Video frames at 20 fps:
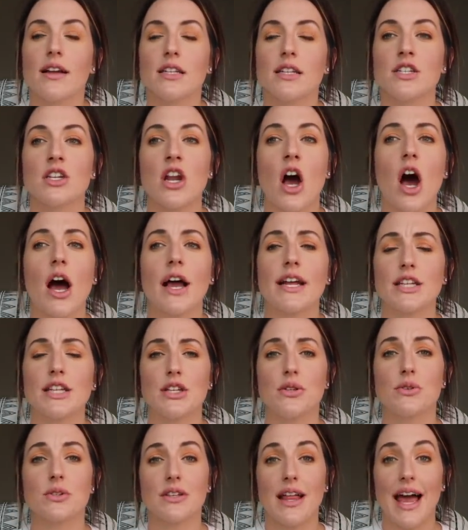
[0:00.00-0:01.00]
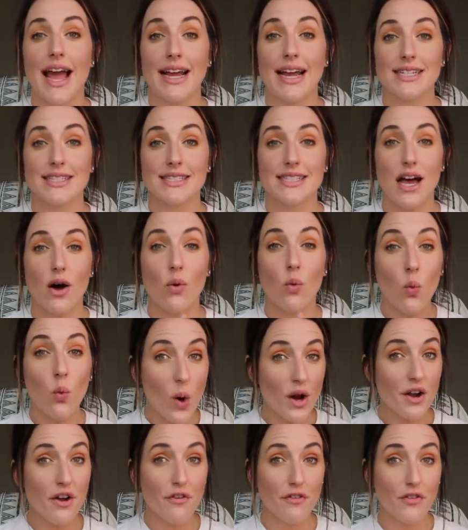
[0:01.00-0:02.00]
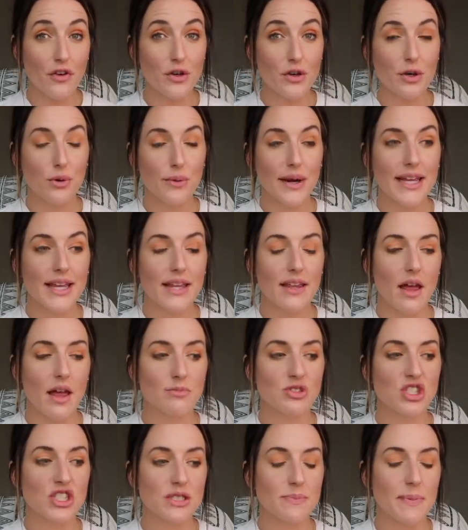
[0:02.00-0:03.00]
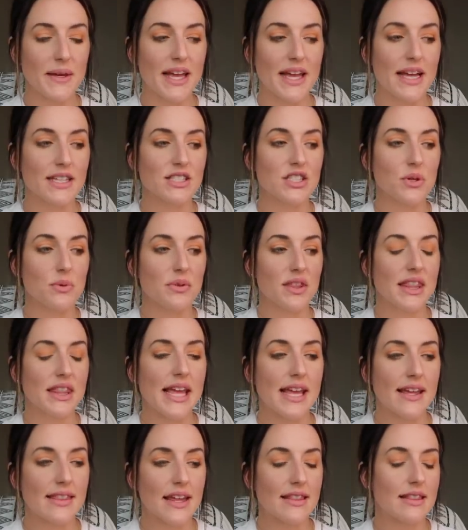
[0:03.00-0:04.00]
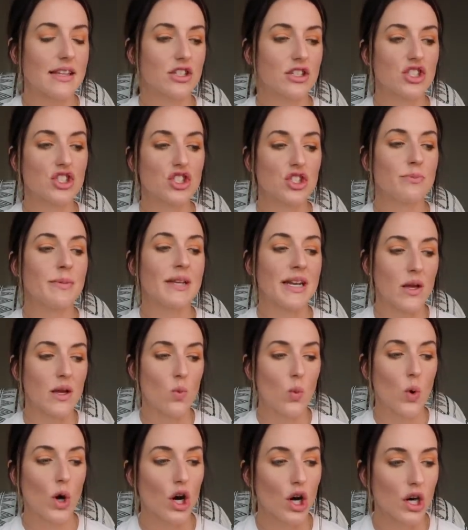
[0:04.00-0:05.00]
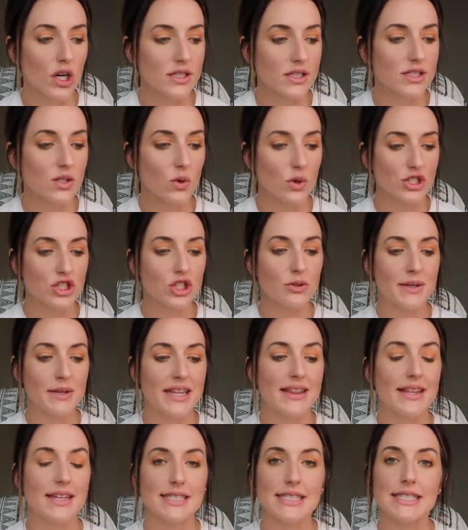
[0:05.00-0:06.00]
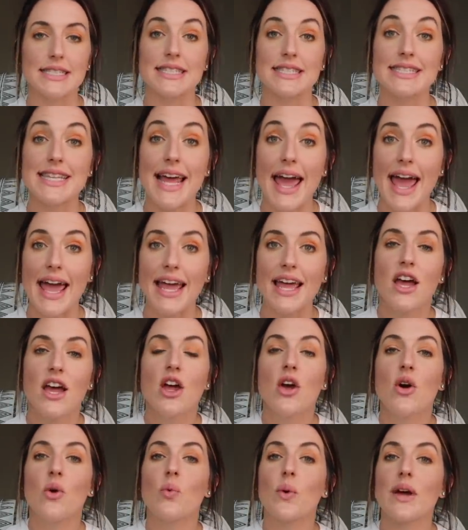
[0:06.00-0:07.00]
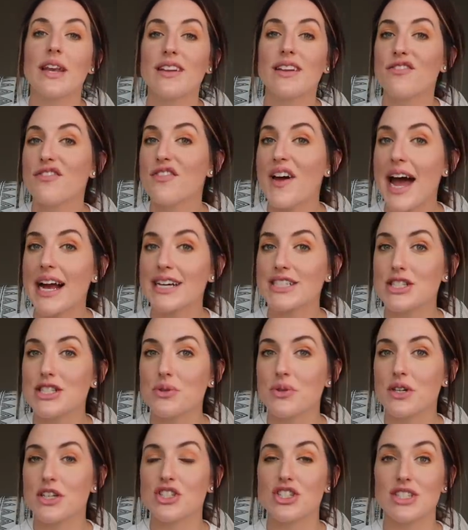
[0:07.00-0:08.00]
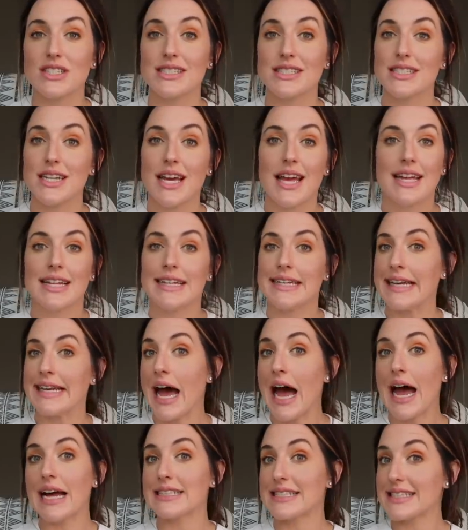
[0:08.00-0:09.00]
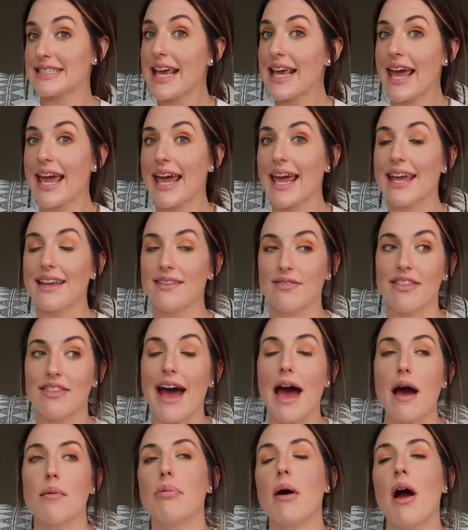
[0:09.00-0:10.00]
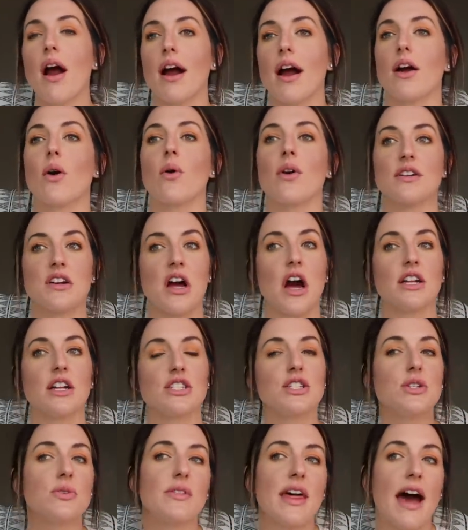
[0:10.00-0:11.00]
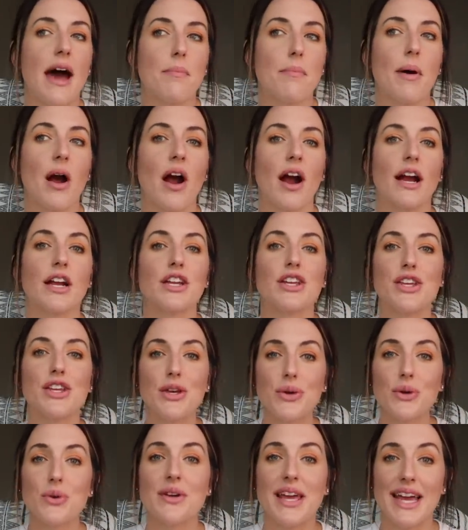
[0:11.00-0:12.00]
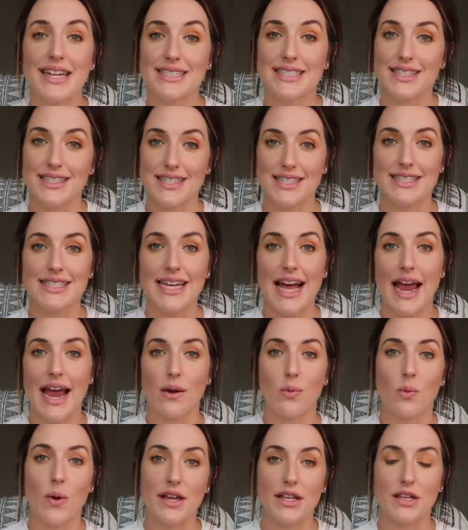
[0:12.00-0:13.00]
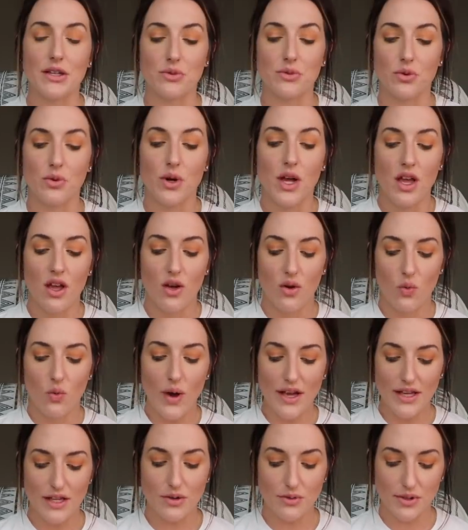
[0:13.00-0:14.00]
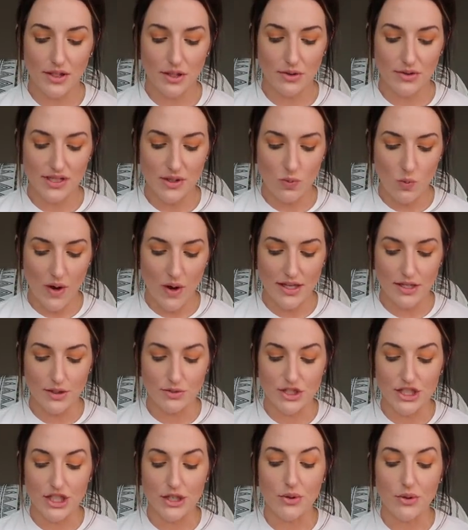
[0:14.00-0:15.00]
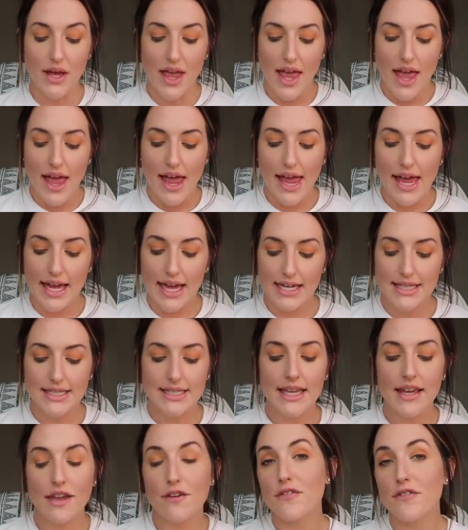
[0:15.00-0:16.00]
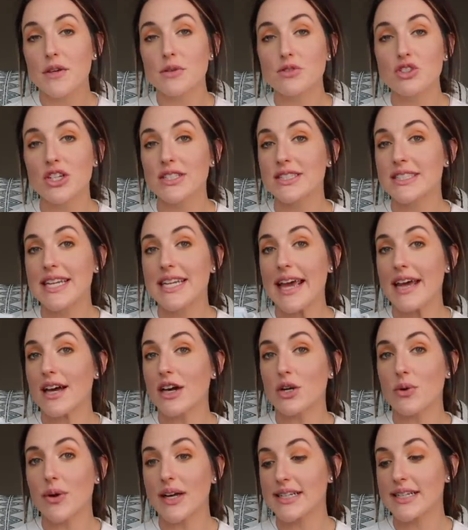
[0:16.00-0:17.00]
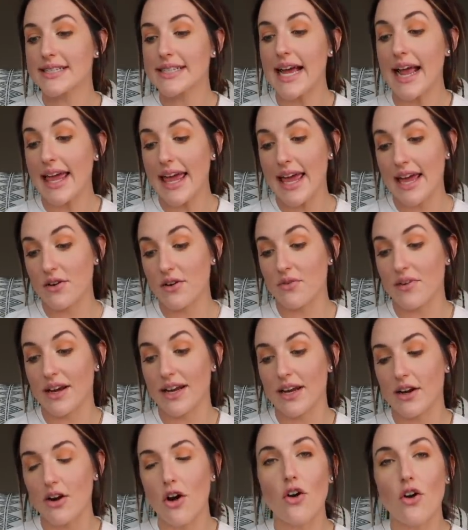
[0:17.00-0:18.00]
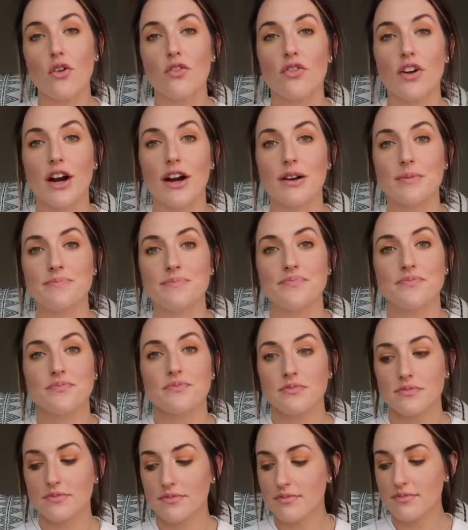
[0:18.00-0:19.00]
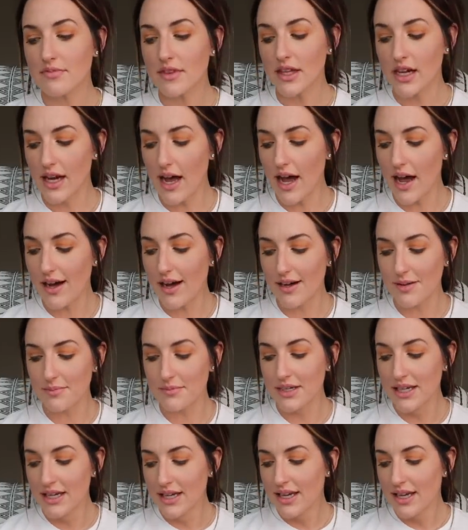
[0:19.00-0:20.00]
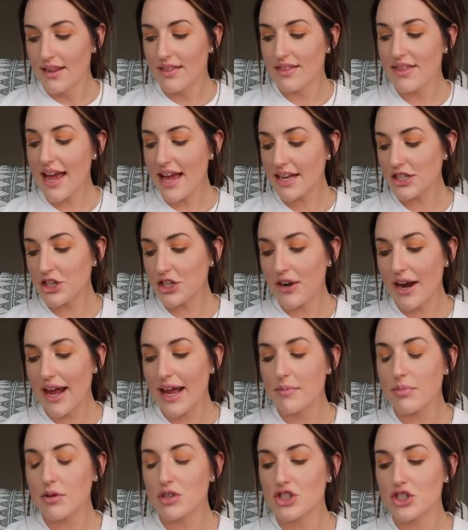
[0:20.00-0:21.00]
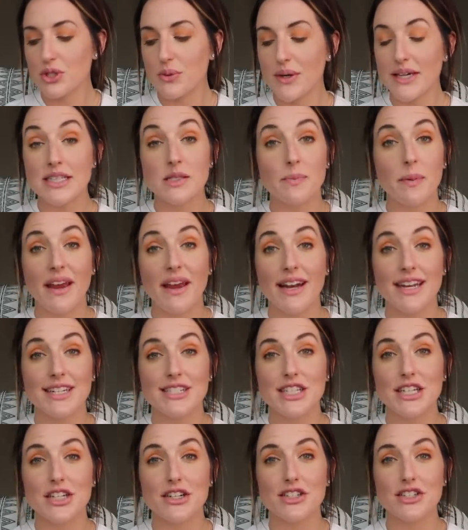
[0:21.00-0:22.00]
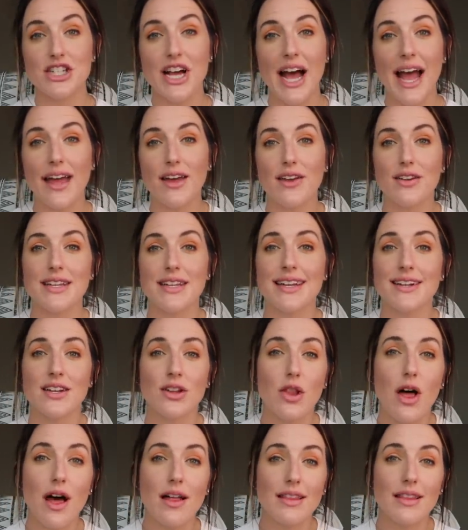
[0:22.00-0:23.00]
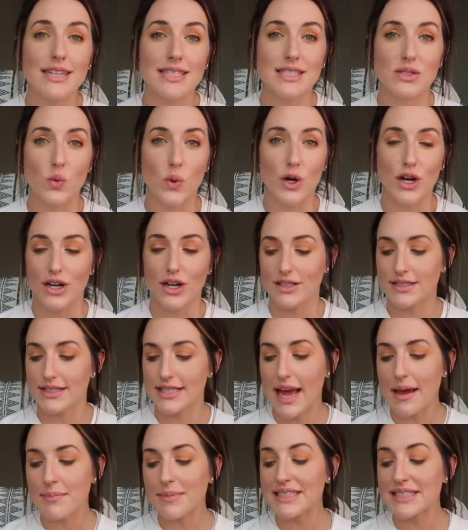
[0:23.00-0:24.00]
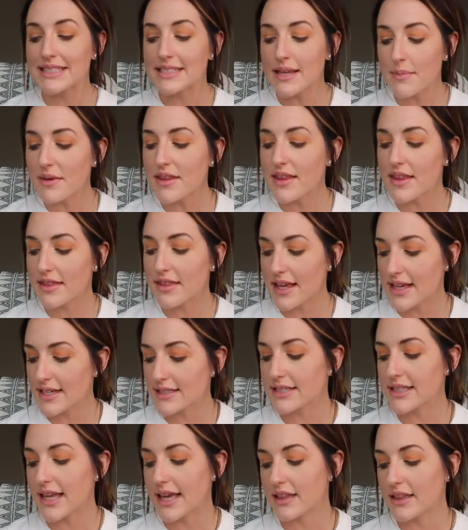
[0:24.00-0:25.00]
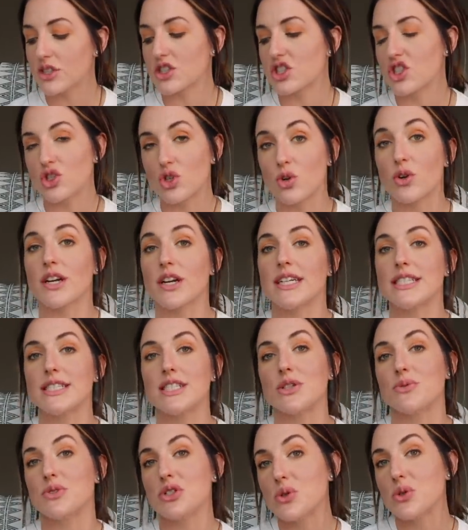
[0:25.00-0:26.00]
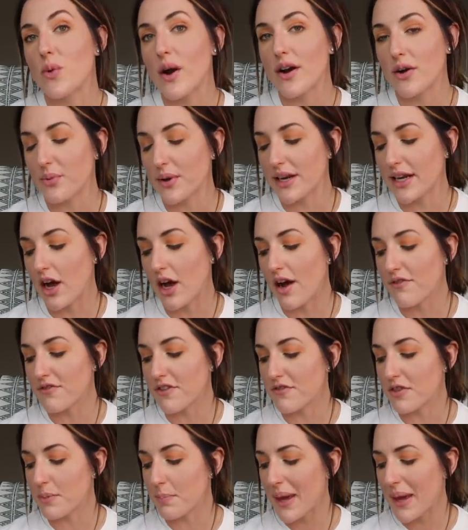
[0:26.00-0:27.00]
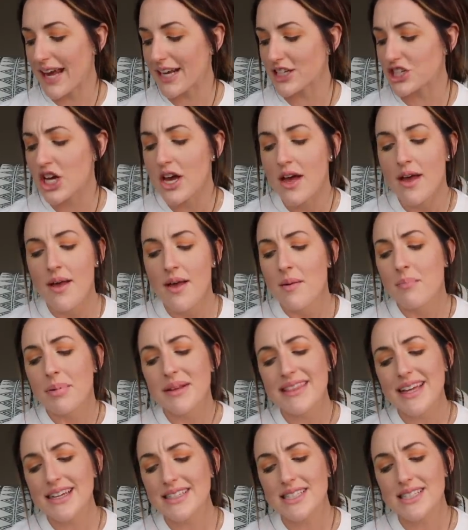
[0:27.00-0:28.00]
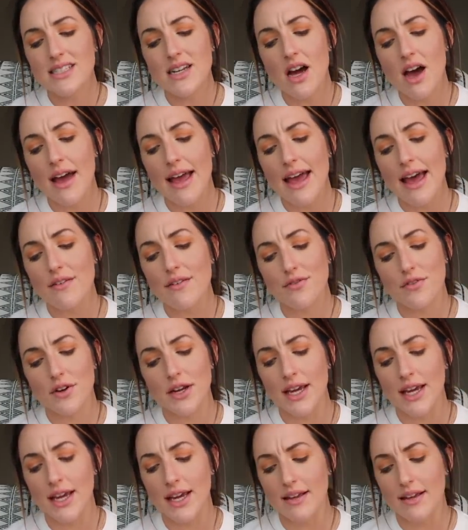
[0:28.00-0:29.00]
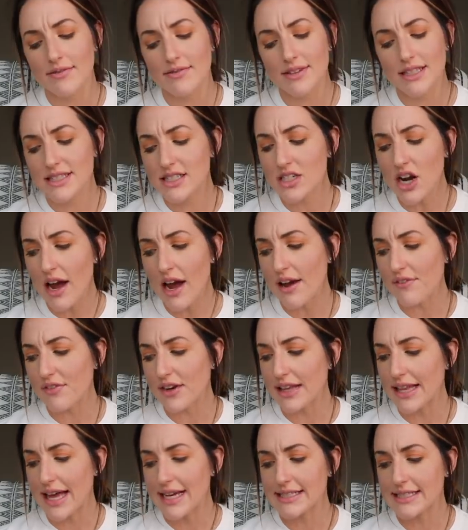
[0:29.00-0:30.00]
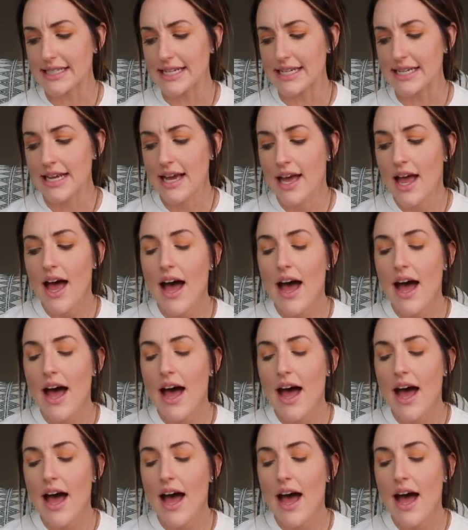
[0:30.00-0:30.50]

not utilize a wonderful curriculum just because you think that there's too many words or too many things to say, when in fact you could just not say that part or not do that part. You get to decide what you what you use and what you do. And if you just take a quick second and read it over, um then you're able to explain it to your child in a lot less words. I mean, some of the things like the stories you do want to read off of the page, but that's not every that's not every lesson.